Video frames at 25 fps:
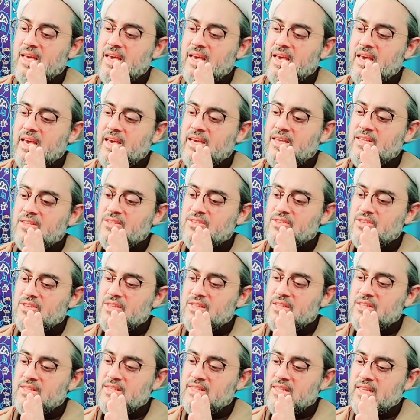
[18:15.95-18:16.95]

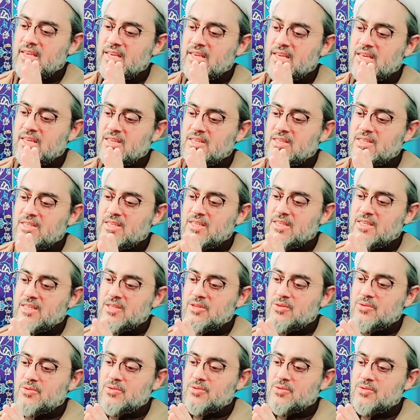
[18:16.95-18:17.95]
angels, they
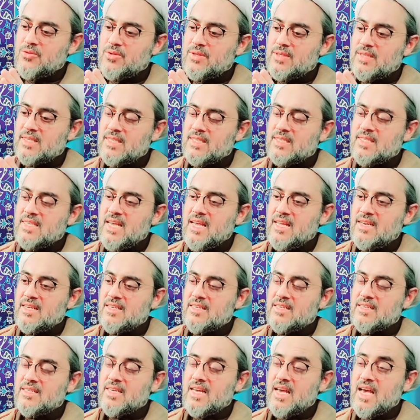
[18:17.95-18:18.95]
continue to
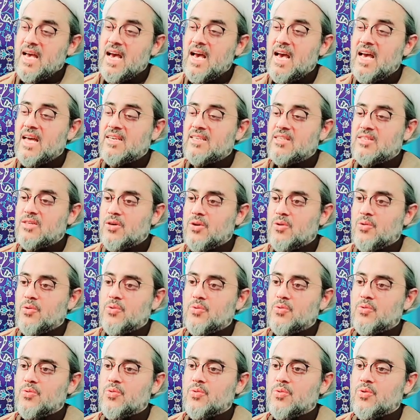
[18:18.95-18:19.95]
descend, and
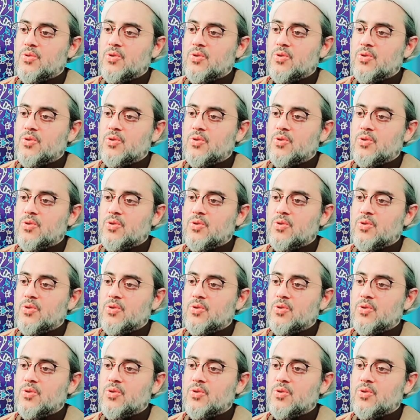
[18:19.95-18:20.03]
ruh.